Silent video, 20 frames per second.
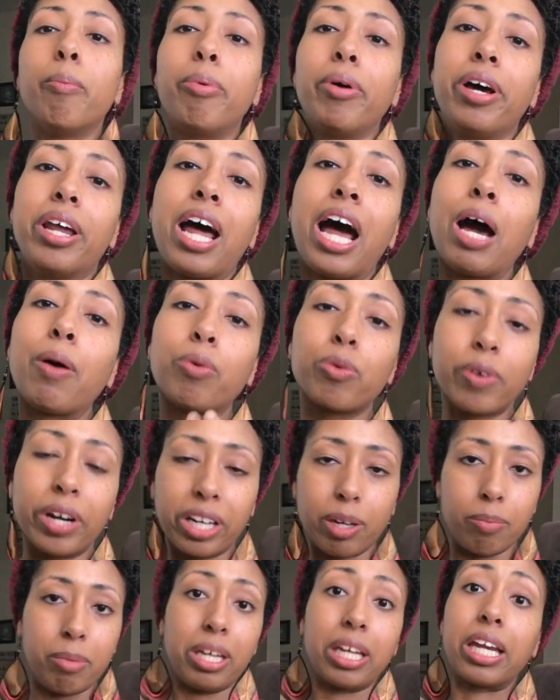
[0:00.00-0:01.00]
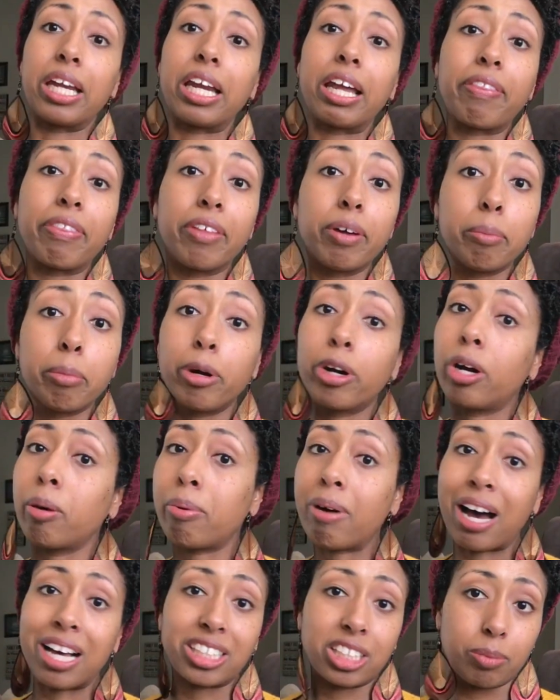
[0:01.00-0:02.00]
but I would recommend getting the book or
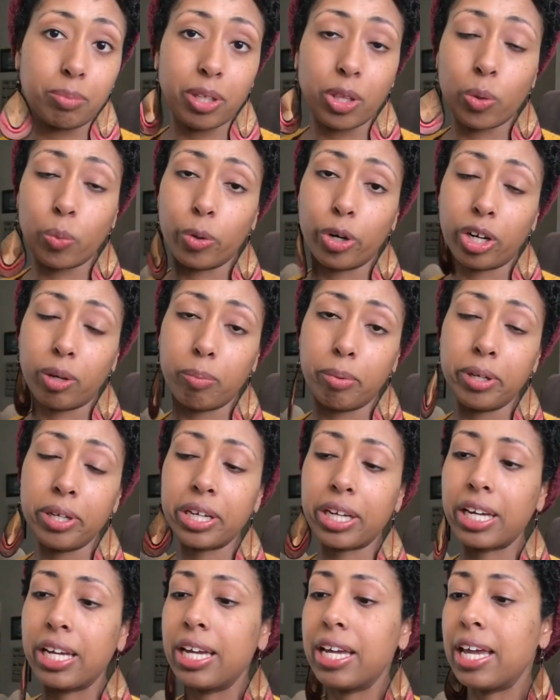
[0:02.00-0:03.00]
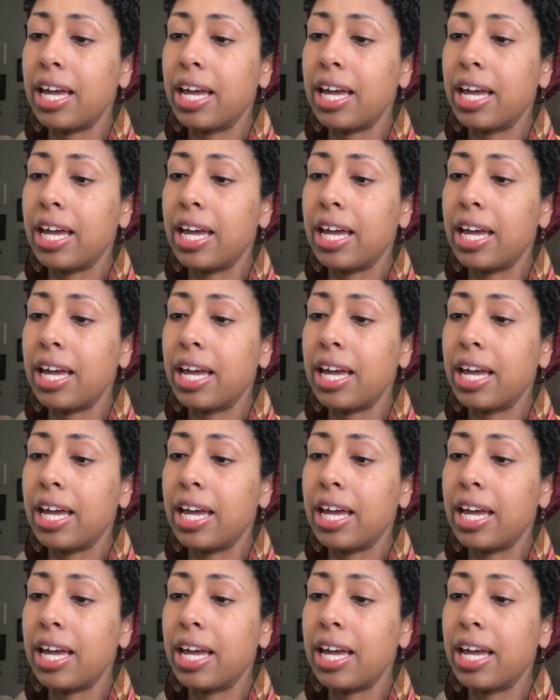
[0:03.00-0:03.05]
possibly the workbook.